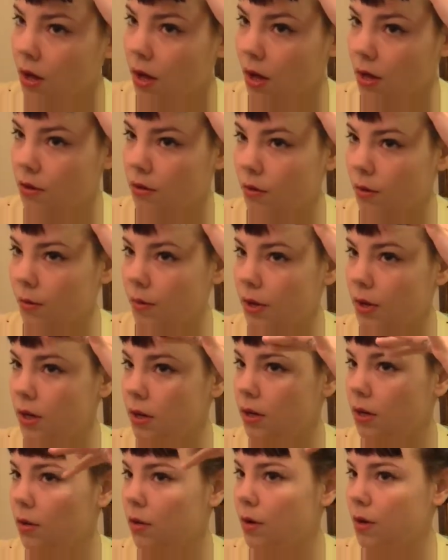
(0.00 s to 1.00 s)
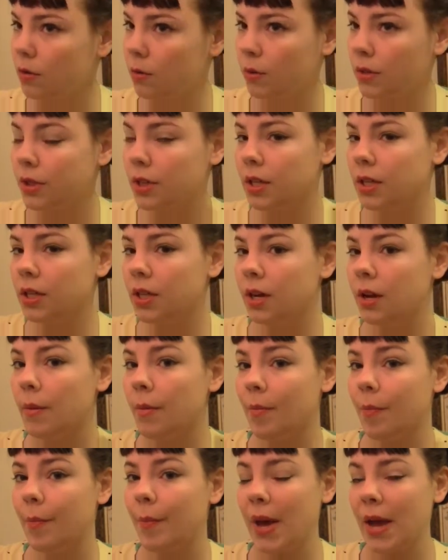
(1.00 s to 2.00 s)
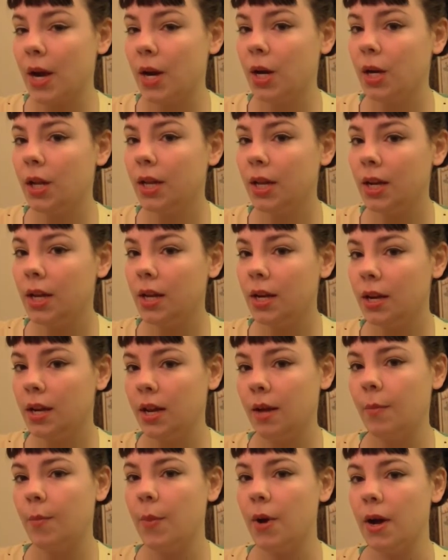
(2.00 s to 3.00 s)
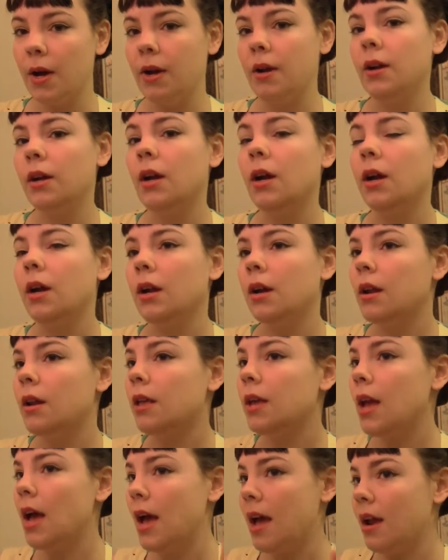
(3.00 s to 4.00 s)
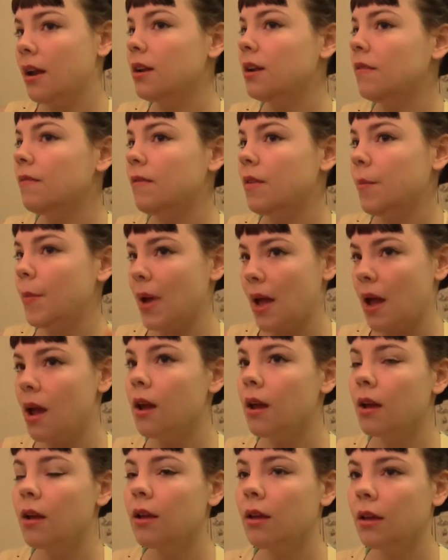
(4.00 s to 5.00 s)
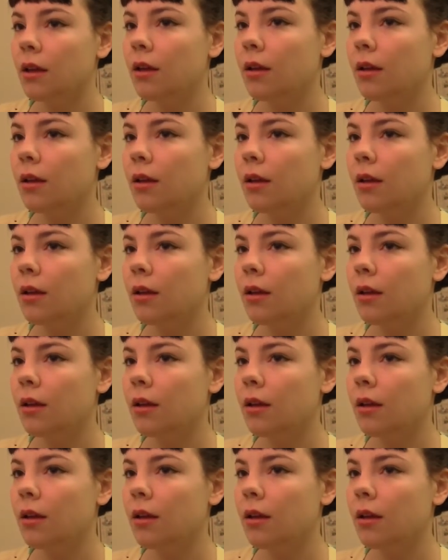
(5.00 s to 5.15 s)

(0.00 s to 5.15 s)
And so what we're going to do is we're just going to barely nip under the end of the bang.